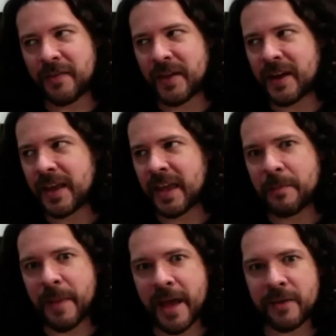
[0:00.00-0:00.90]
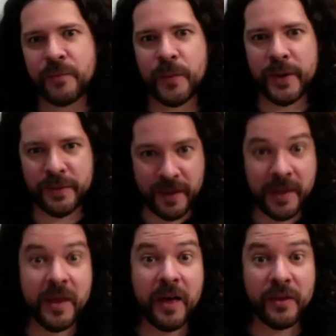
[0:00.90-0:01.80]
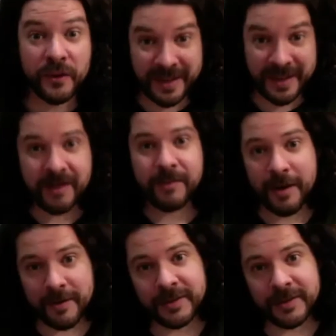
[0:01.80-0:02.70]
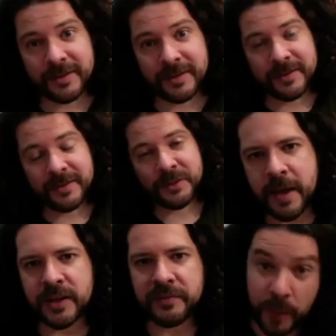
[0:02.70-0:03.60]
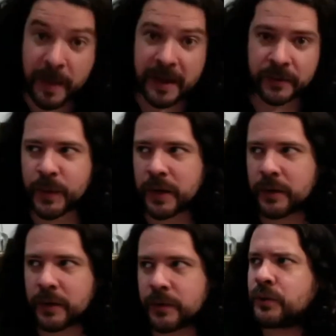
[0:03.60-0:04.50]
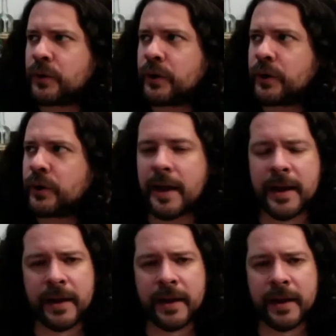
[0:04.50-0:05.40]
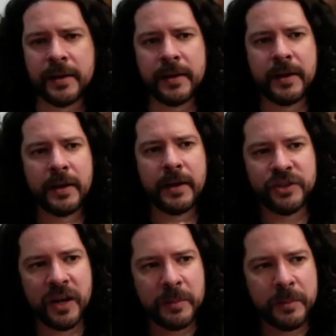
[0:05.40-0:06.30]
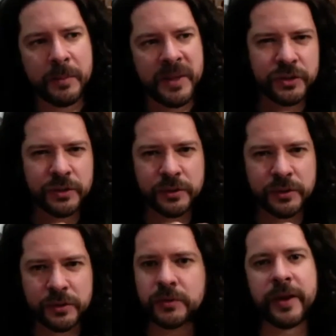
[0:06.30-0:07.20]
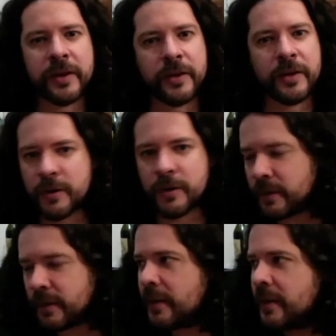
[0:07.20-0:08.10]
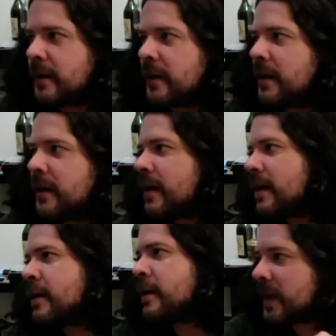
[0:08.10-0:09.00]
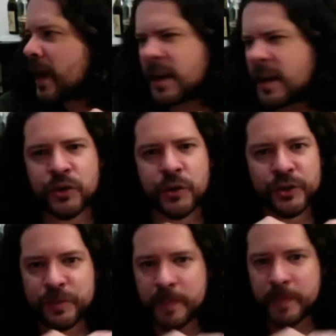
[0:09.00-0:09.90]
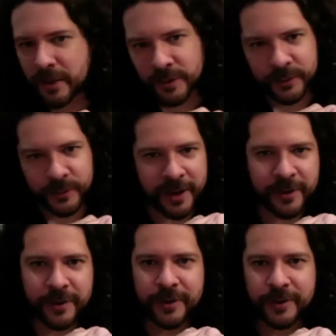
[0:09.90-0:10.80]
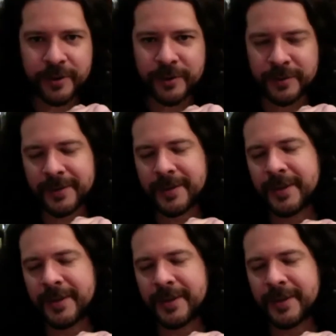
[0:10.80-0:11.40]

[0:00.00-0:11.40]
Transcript: And then I came back with another ten records. To Santa Fe, I went back to the record store. I got a Johnny Mitchell record. I got a George Michael record.